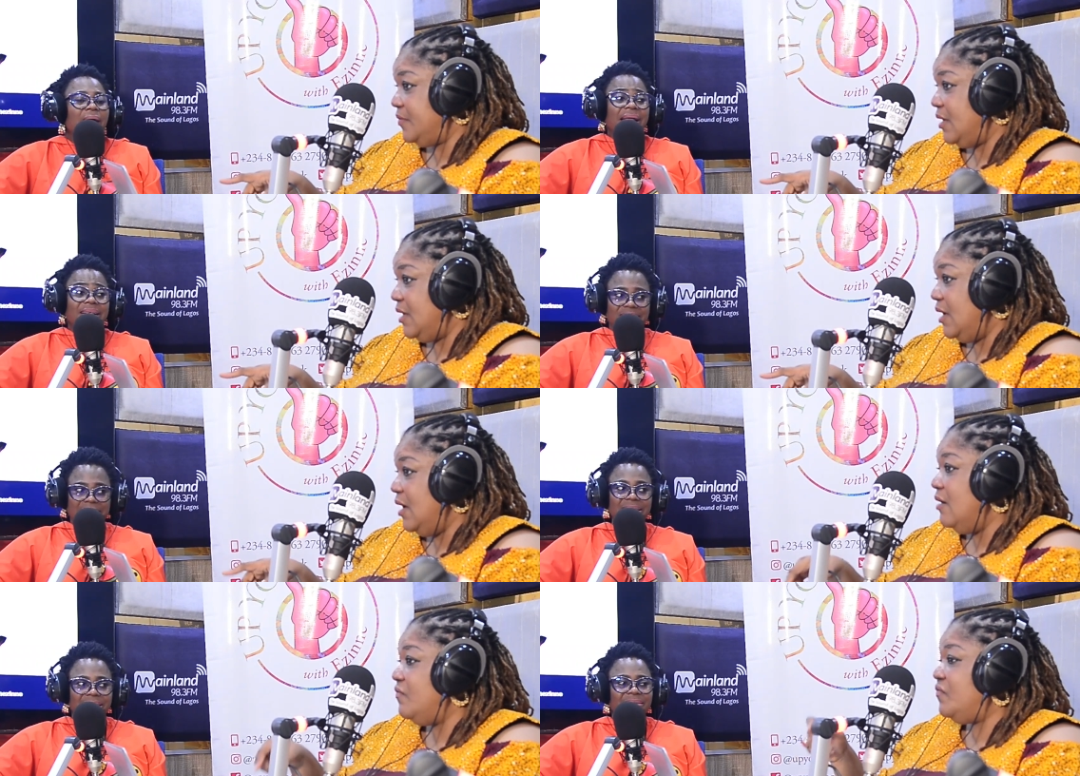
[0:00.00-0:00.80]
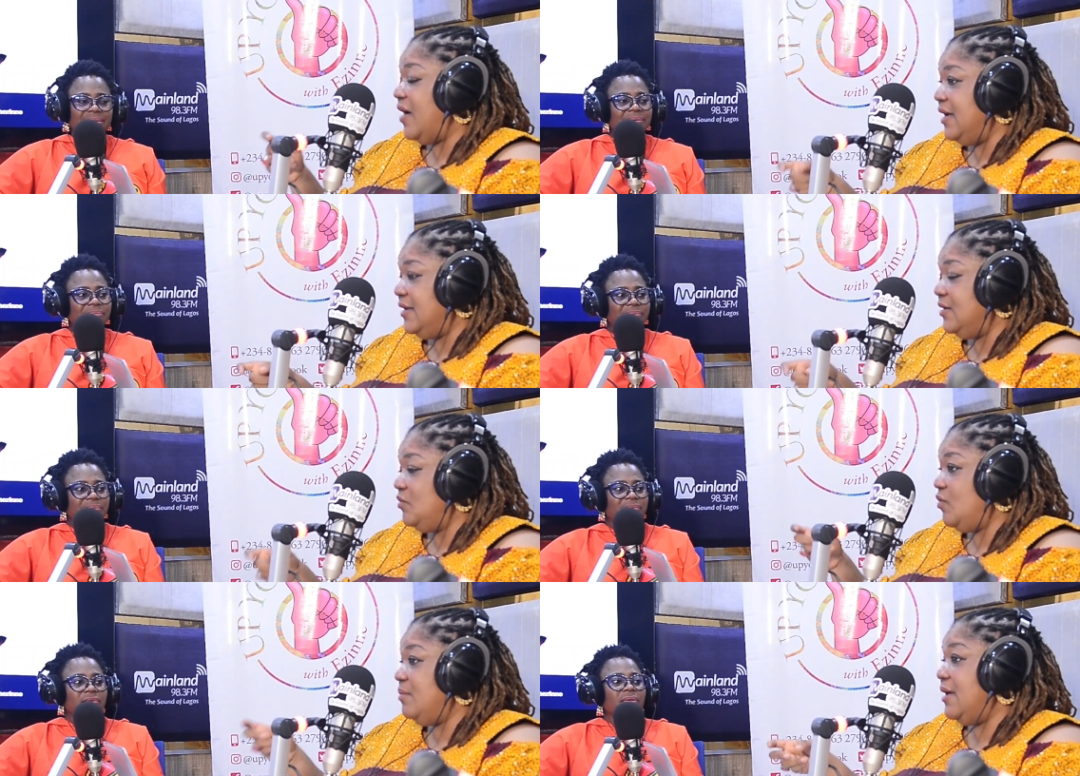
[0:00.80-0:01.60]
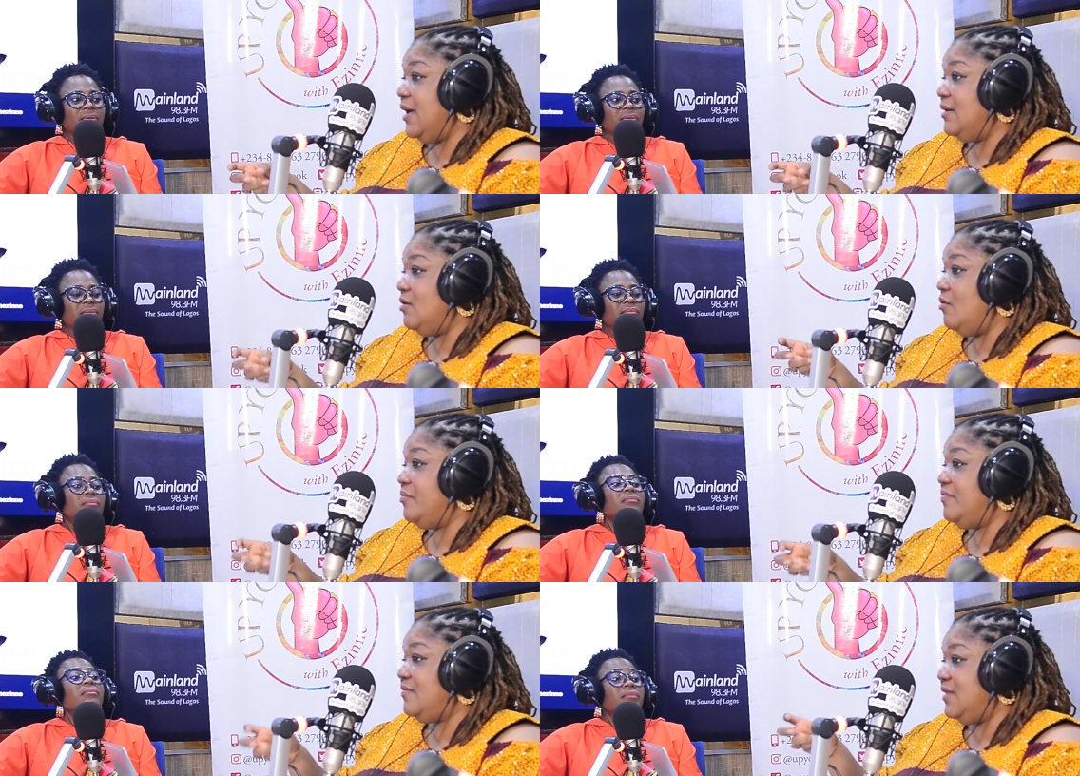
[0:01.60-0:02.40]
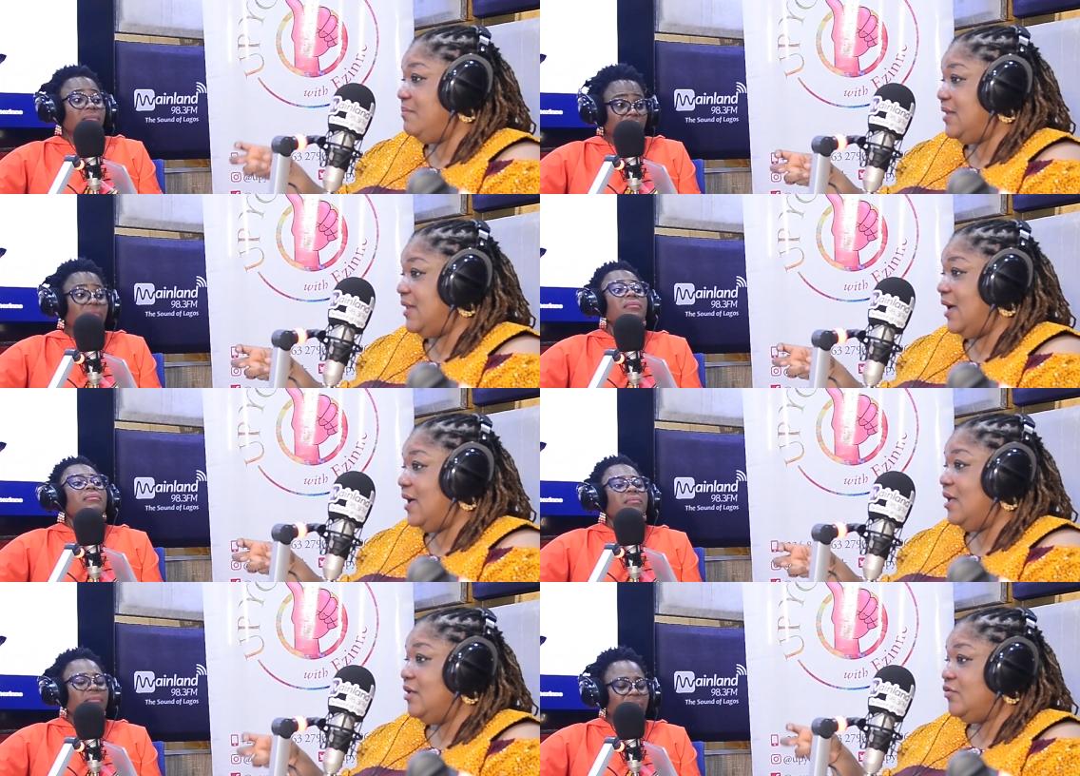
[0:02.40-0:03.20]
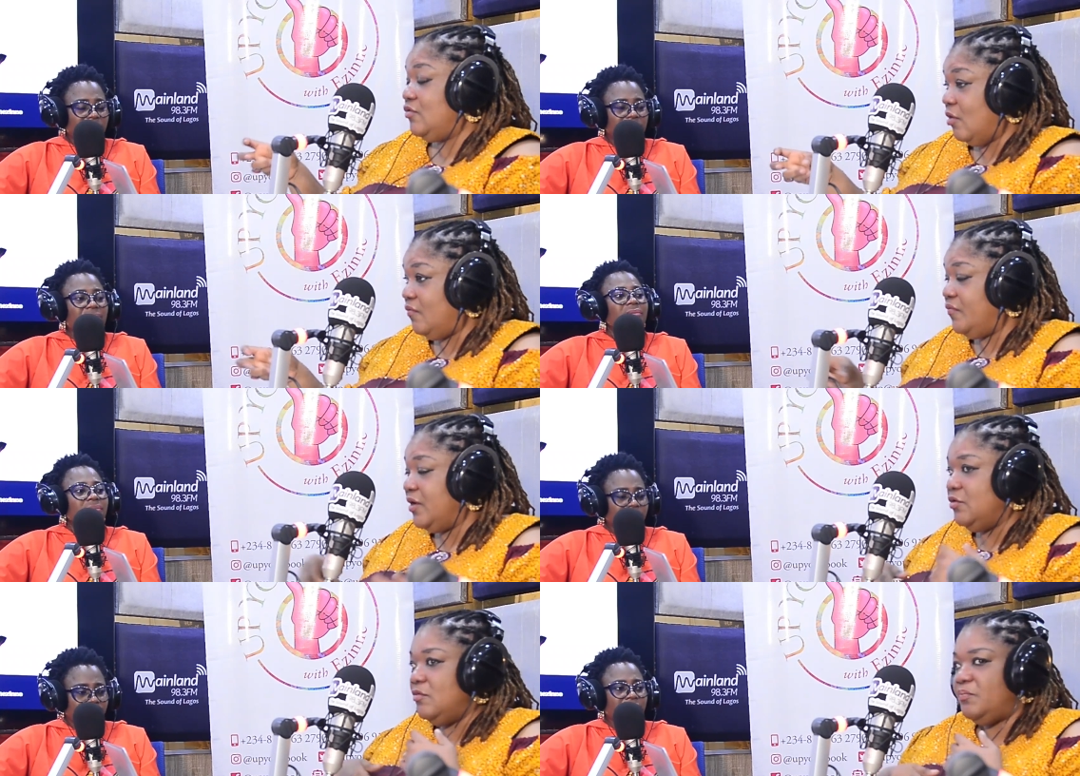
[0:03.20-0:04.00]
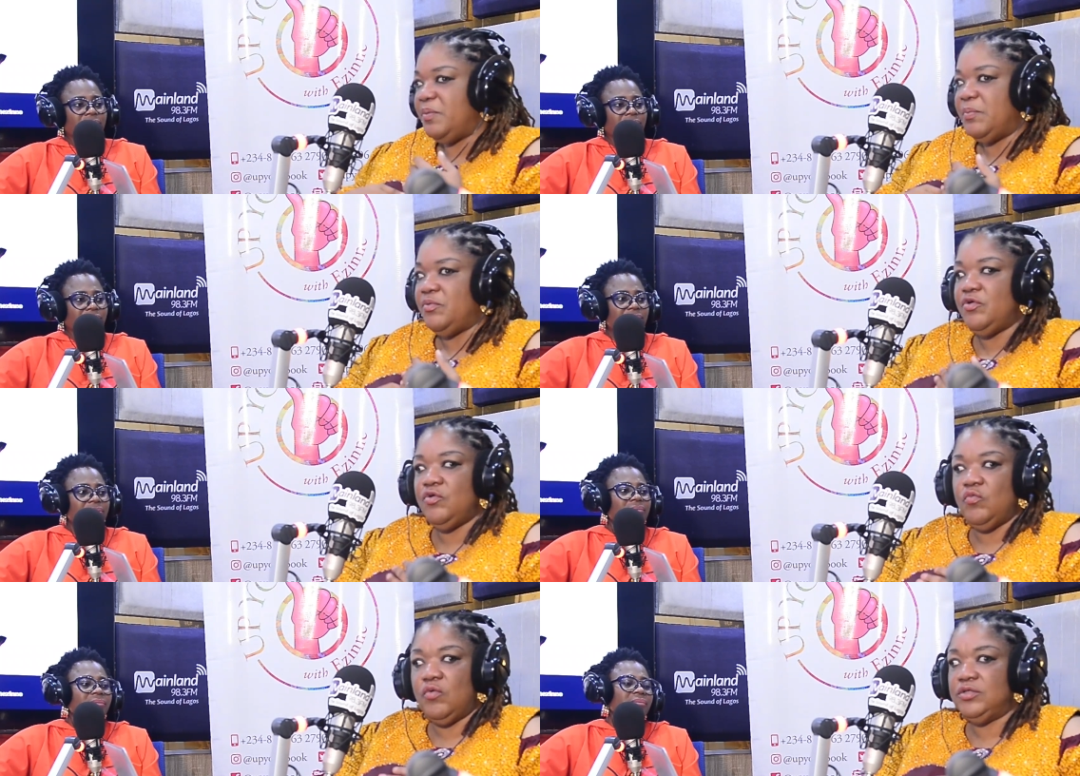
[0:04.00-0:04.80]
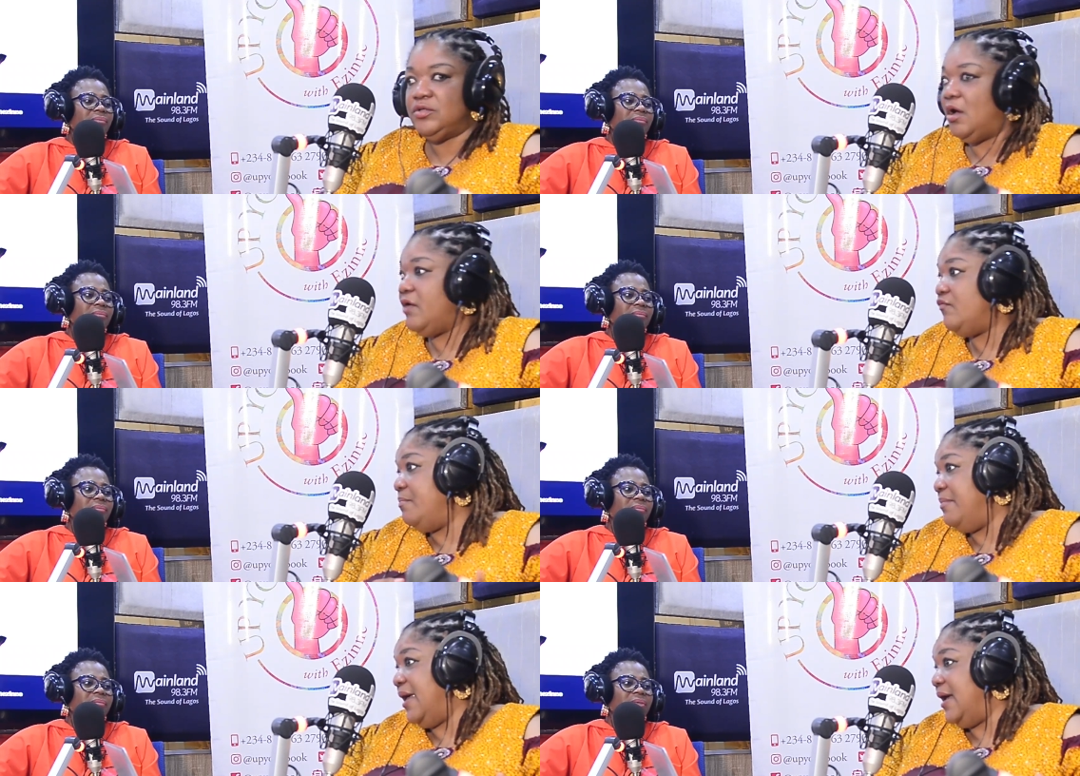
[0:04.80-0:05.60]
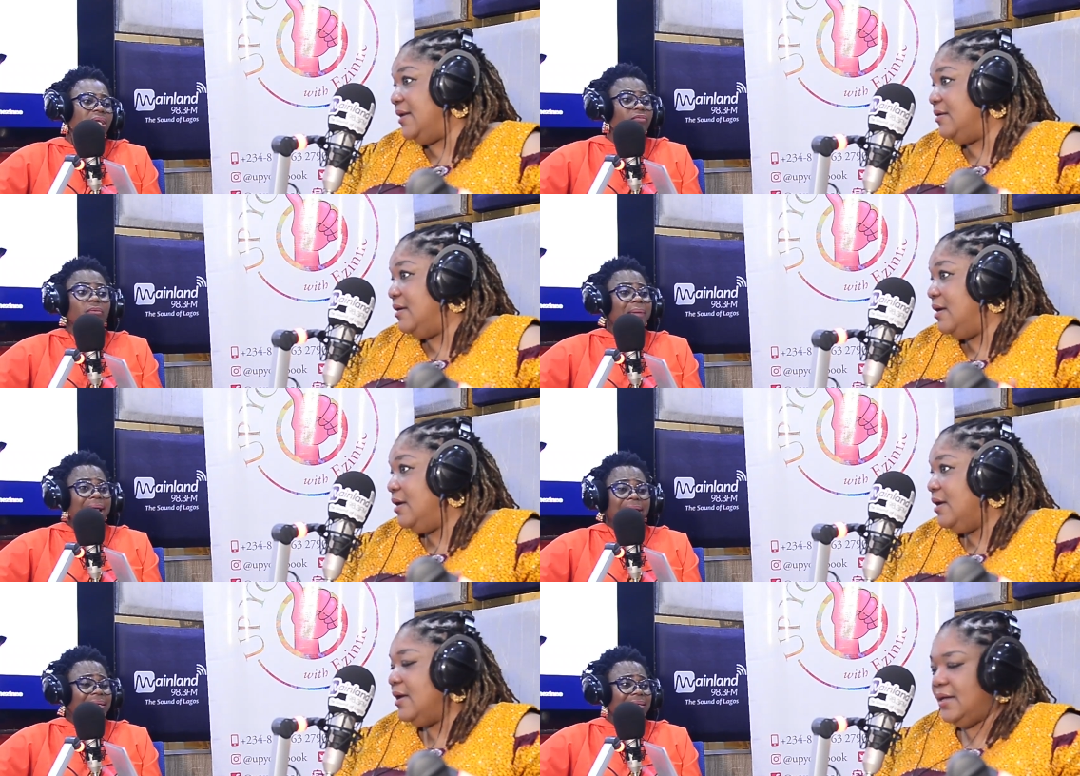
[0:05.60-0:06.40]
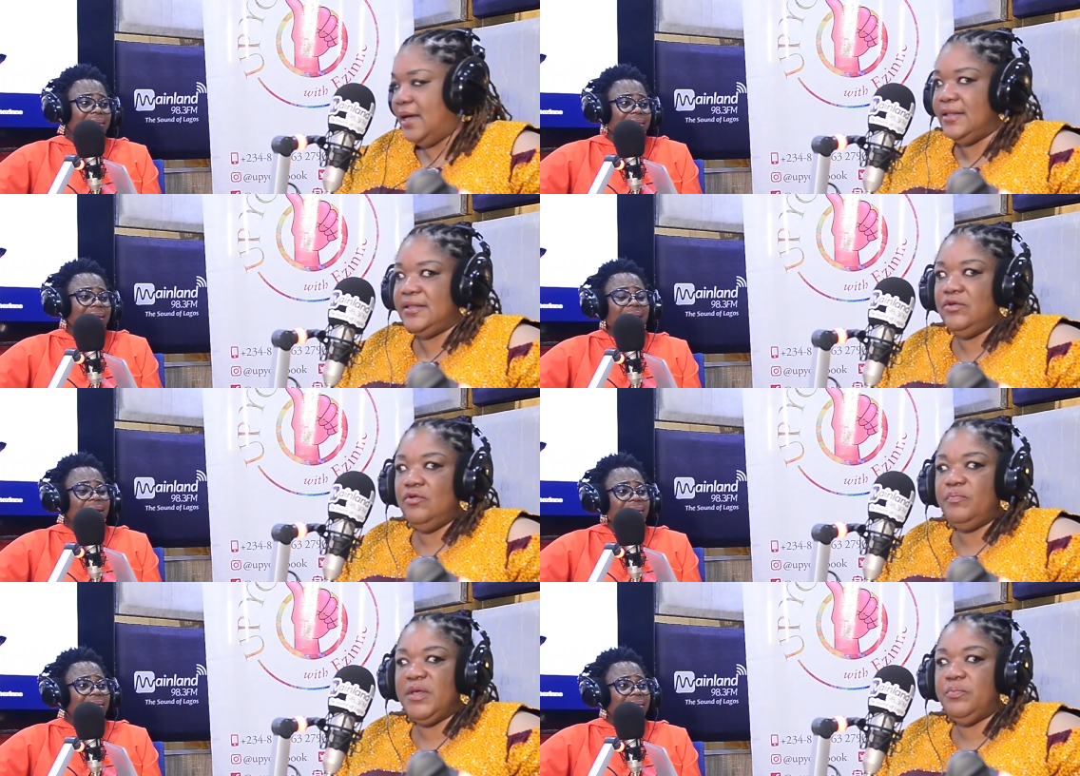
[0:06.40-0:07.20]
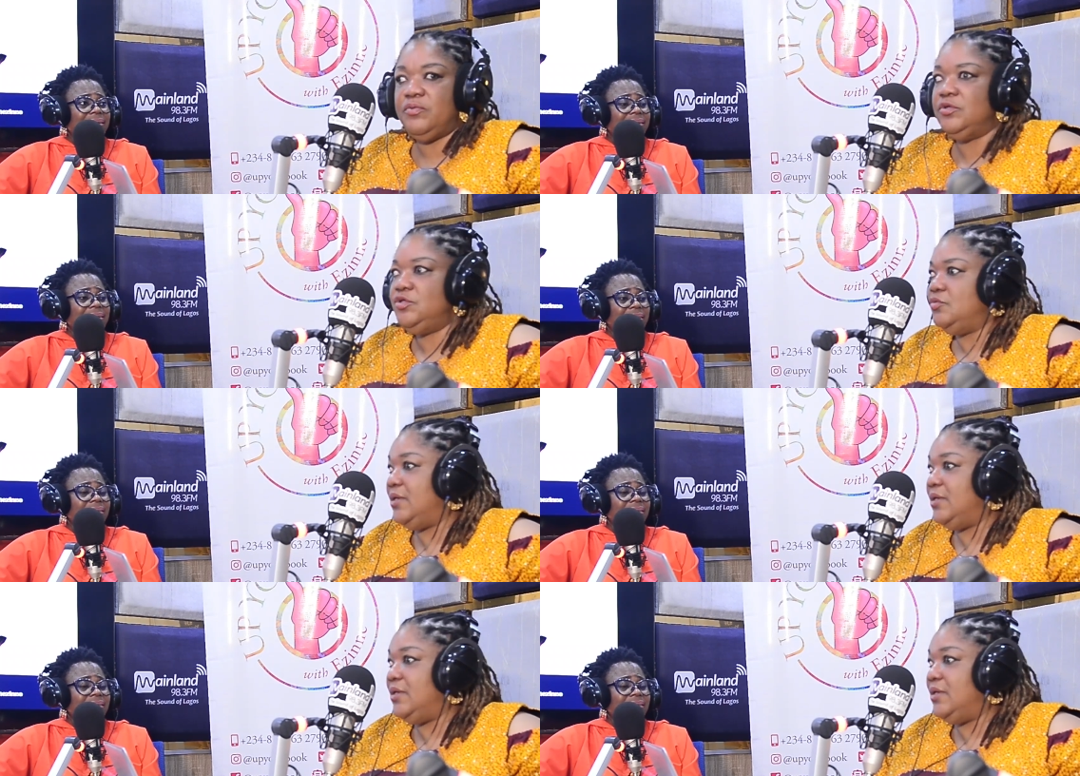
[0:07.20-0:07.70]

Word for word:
Speaker 1: Exactly. Finding women of similar stuff, you mm-hmm. know, people you want, or even men. Even men. Yes. Yeah. You know, people you